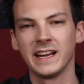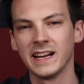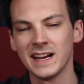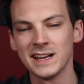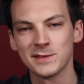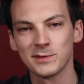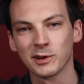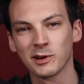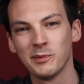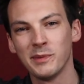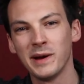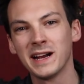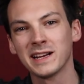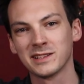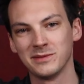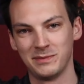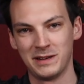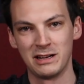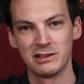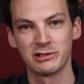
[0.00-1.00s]
Hey guys, welcome
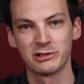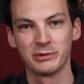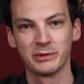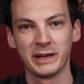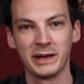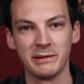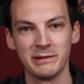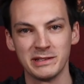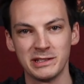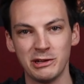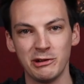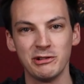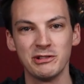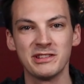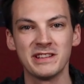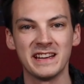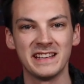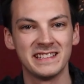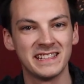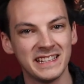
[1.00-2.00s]
back to Maelstrom Gaming
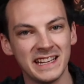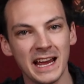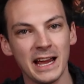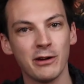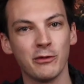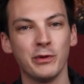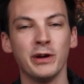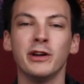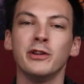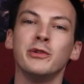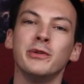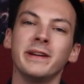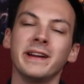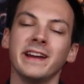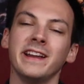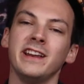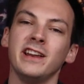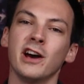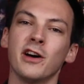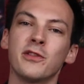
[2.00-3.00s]
Studios, and today we're
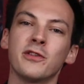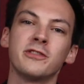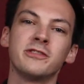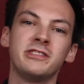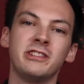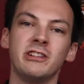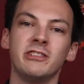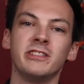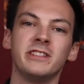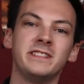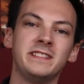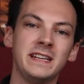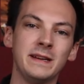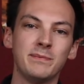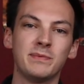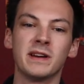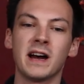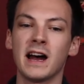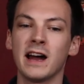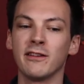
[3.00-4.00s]
doing another Tyranid
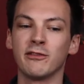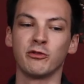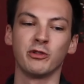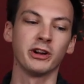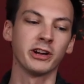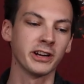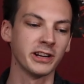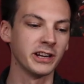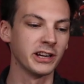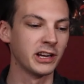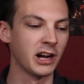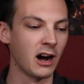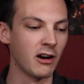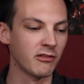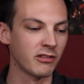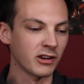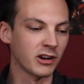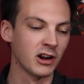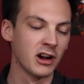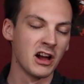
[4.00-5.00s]
deep dive. We're going to
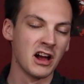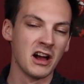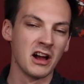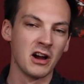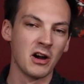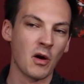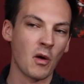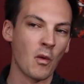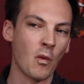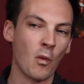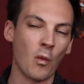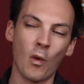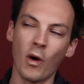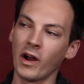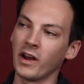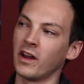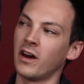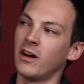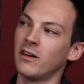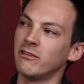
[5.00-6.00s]
cover
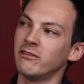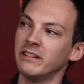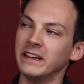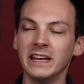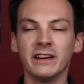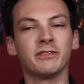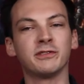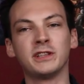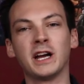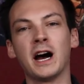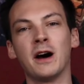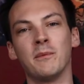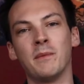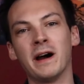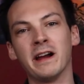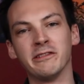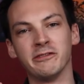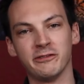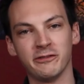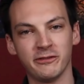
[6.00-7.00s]
one of, if not
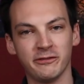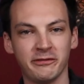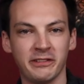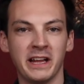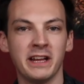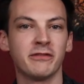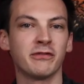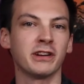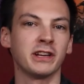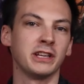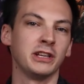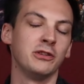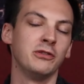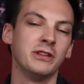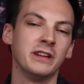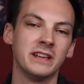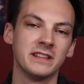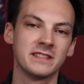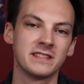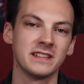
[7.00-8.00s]
my favorite
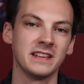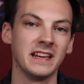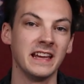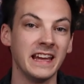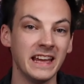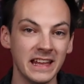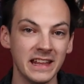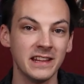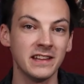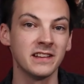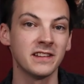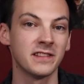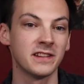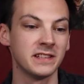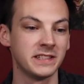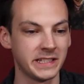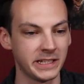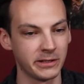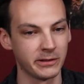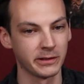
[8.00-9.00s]
units in
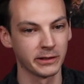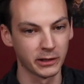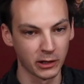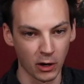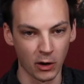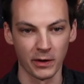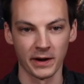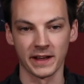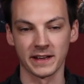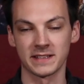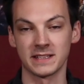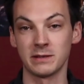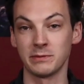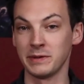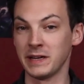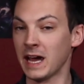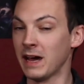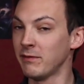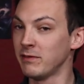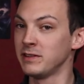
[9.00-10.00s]
the Tyranid codex.
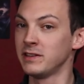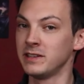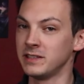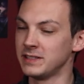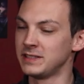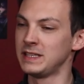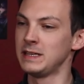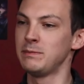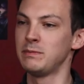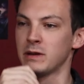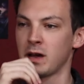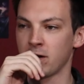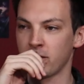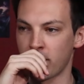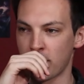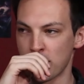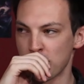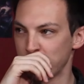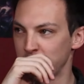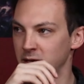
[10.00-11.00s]
And we haven't done a deep
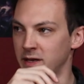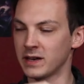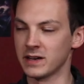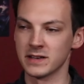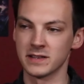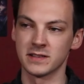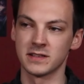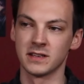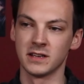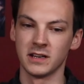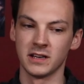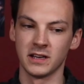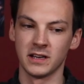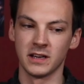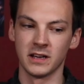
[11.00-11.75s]
dive on it because